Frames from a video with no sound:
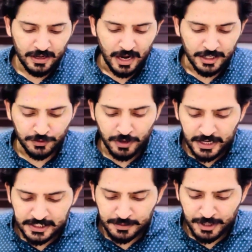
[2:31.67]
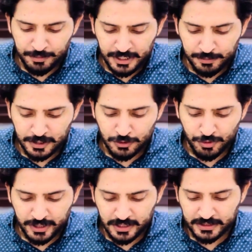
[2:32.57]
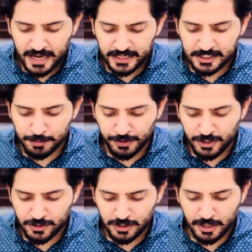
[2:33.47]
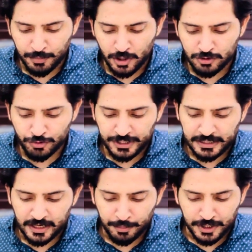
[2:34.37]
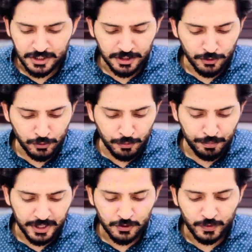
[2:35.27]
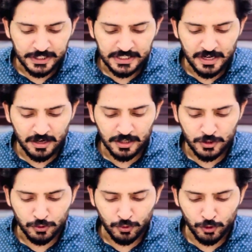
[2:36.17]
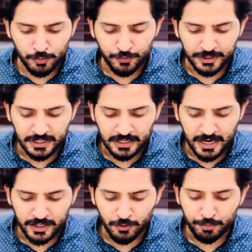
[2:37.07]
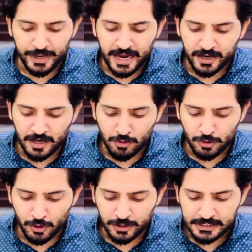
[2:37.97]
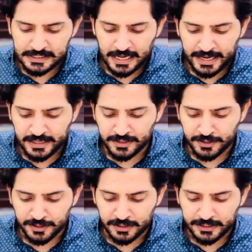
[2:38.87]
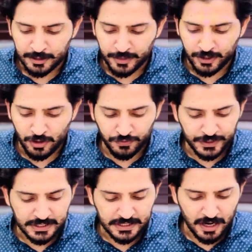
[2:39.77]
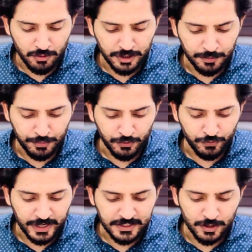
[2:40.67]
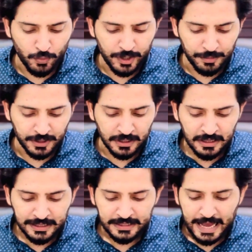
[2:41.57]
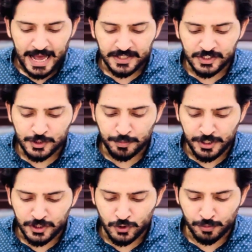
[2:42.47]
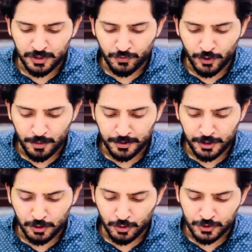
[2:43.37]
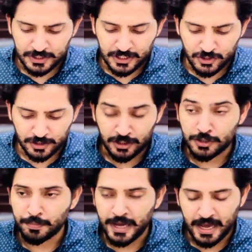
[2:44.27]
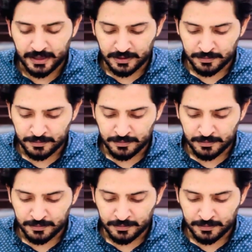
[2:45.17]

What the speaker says: A device may be able to recognize speech in laboratory or a meeting room, but will struggle to cope with the kind of background noise I can hear in my office surrounding Professor Webel as he speaks to me from Kyoto Station in Japan.